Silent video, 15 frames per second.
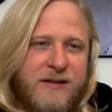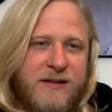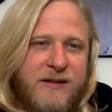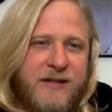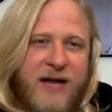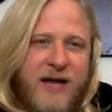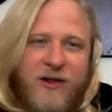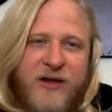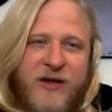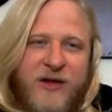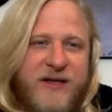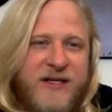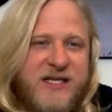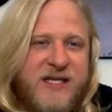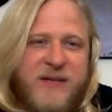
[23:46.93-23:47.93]
Yeah, look at
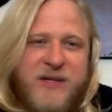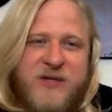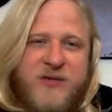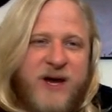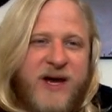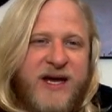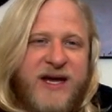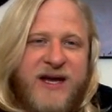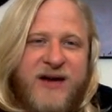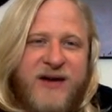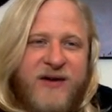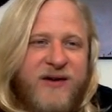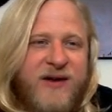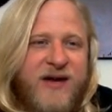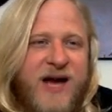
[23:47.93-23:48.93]
this image right
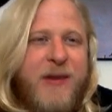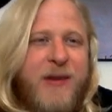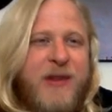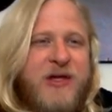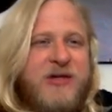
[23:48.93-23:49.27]
here. I mean, you